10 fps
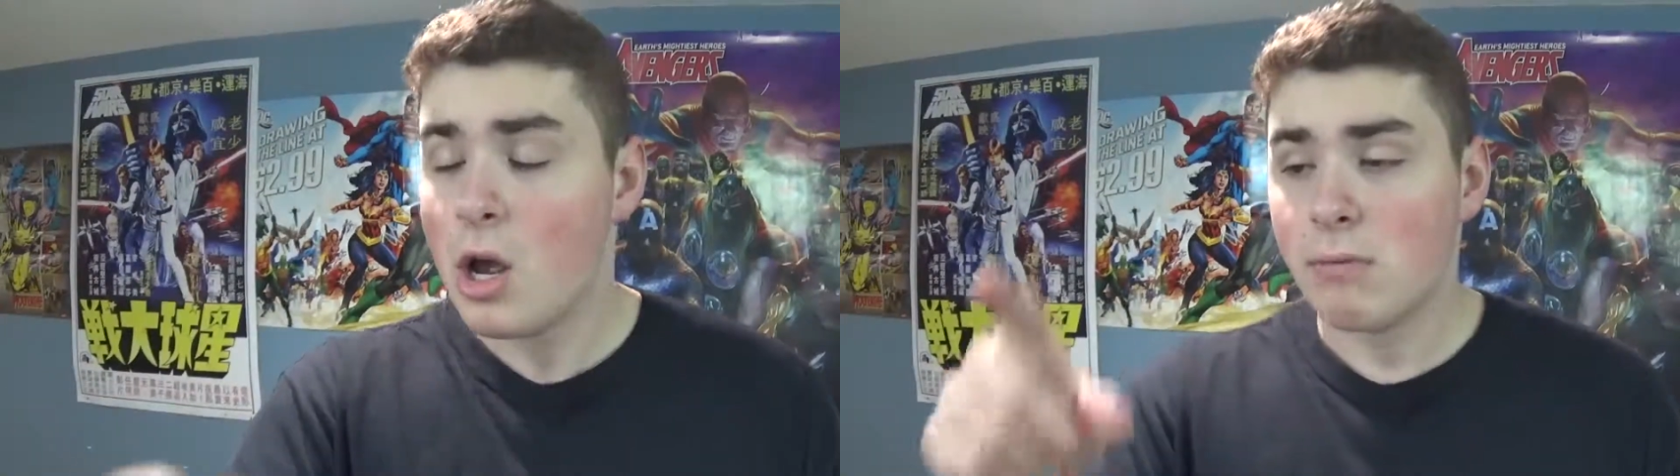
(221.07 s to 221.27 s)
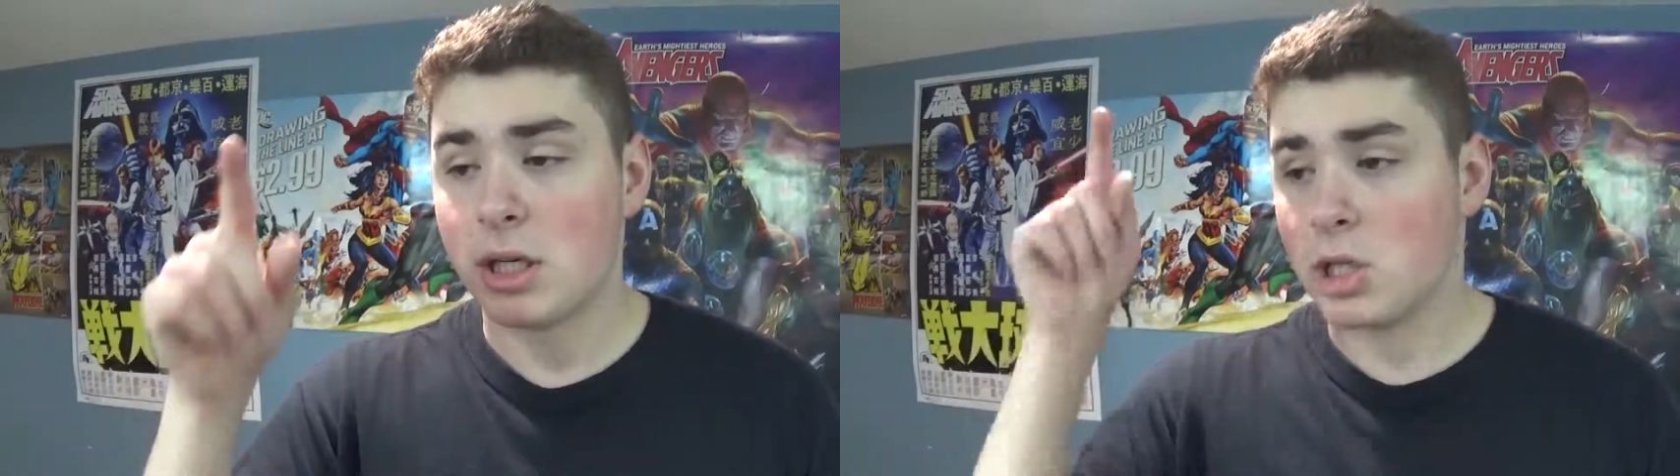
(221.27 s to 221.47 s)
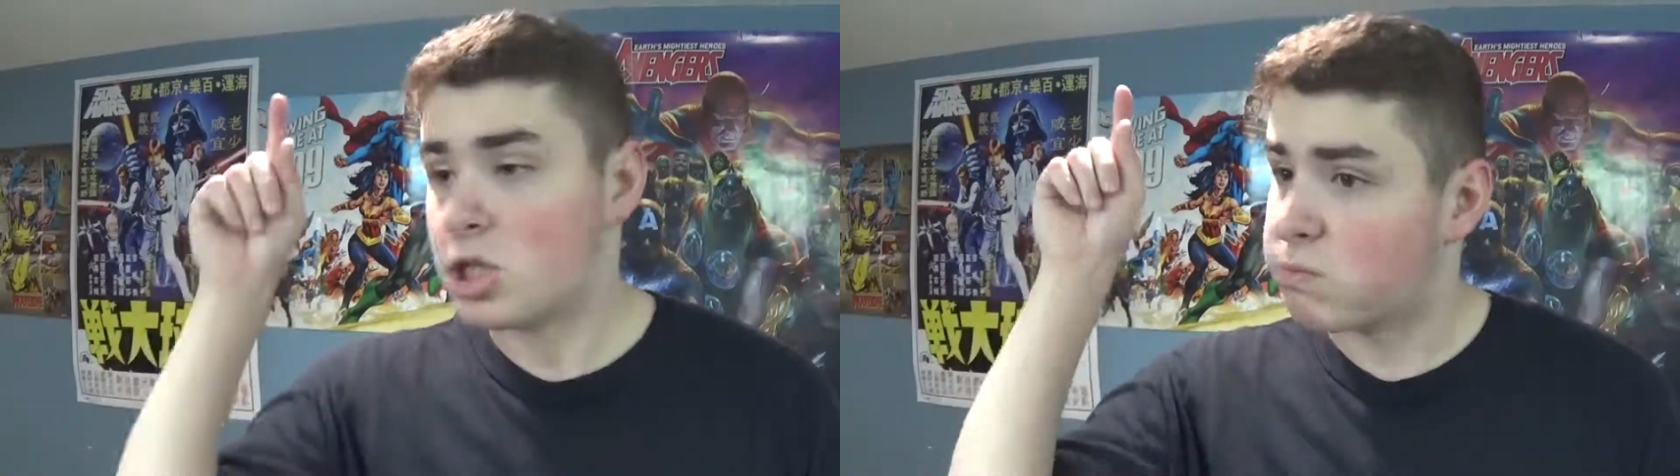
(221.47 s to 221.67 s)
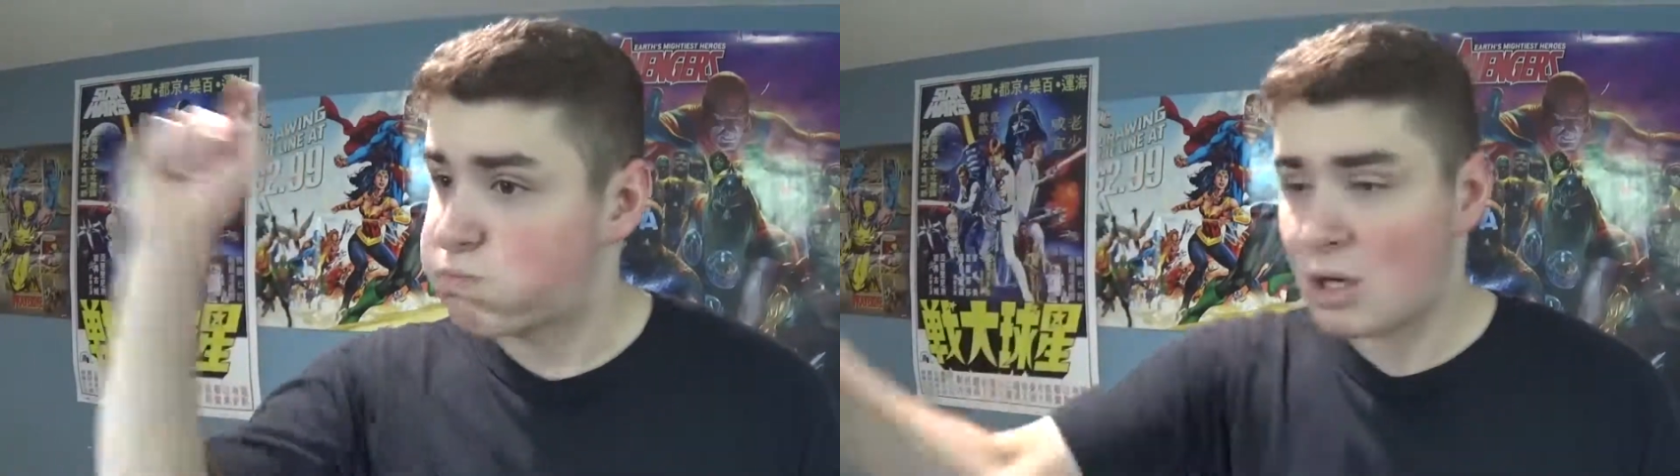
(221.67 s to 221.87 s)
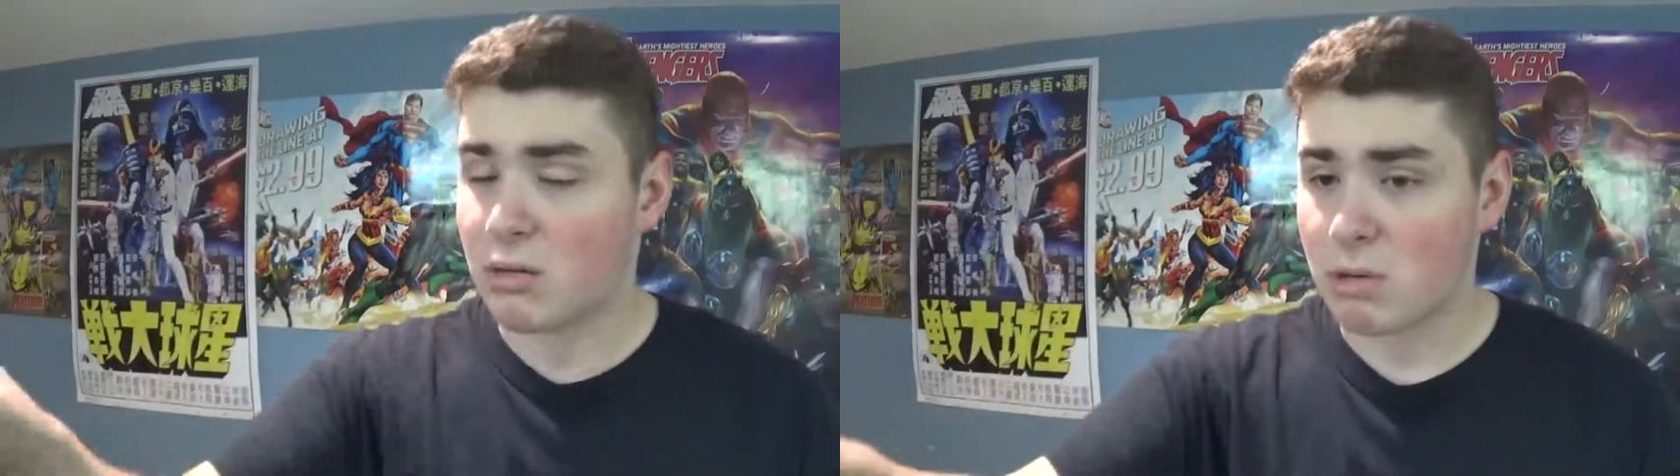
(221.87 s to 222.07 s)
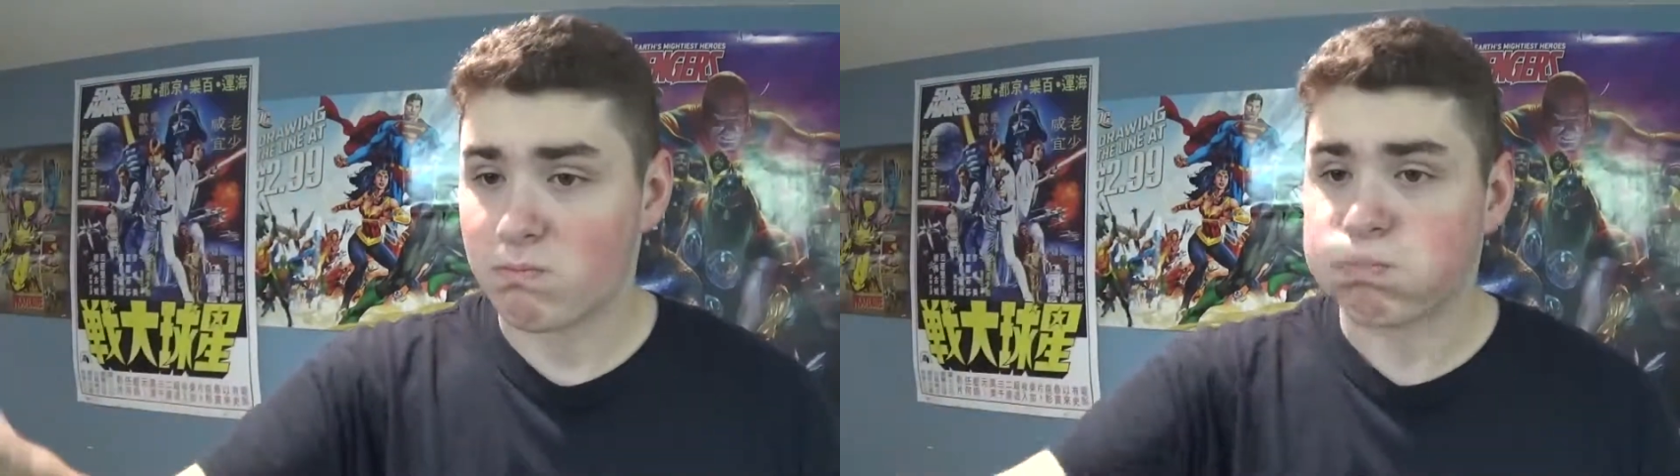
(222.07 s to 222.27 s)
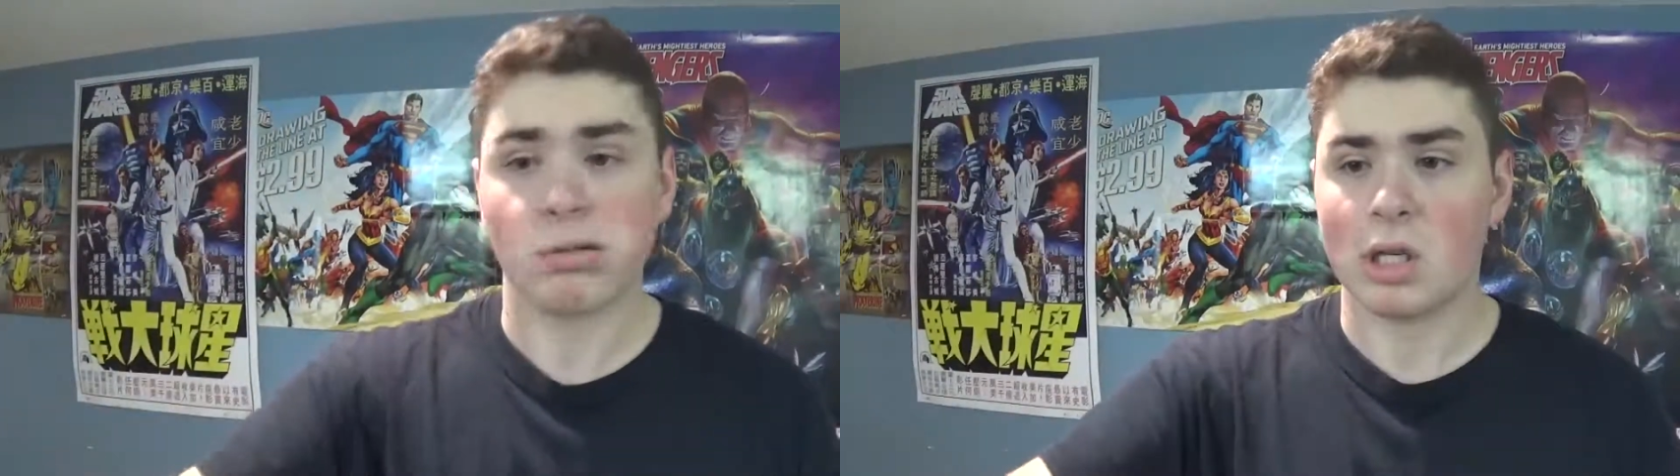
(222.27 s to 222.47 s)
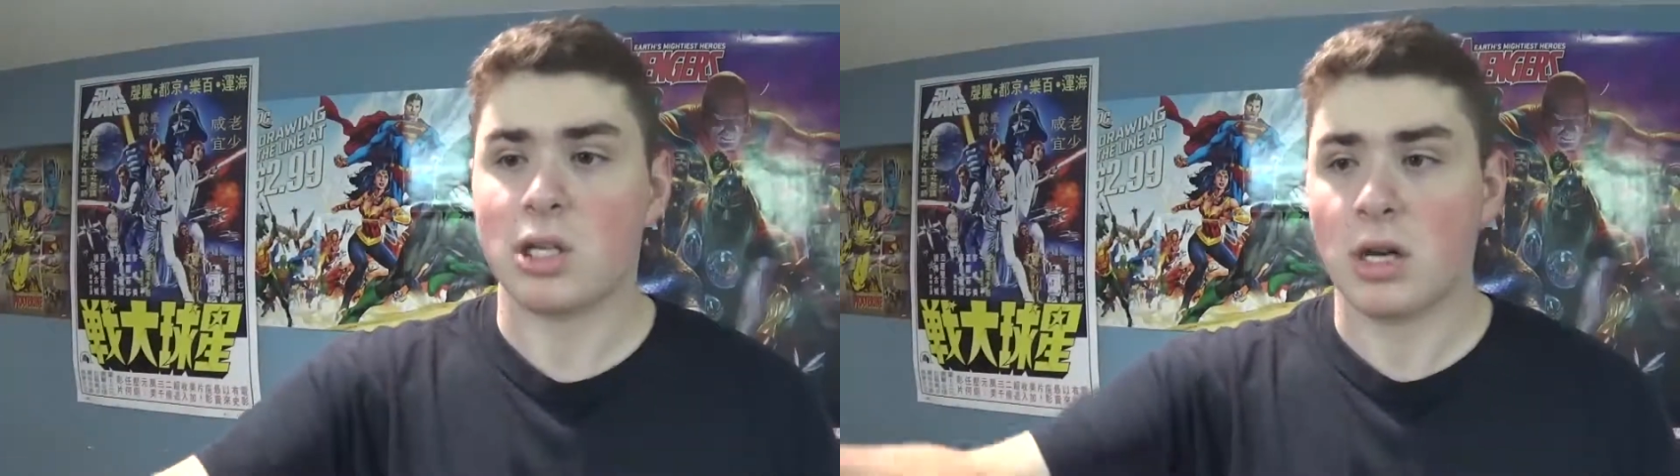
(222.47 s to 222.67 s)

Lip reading: because you put him in prison,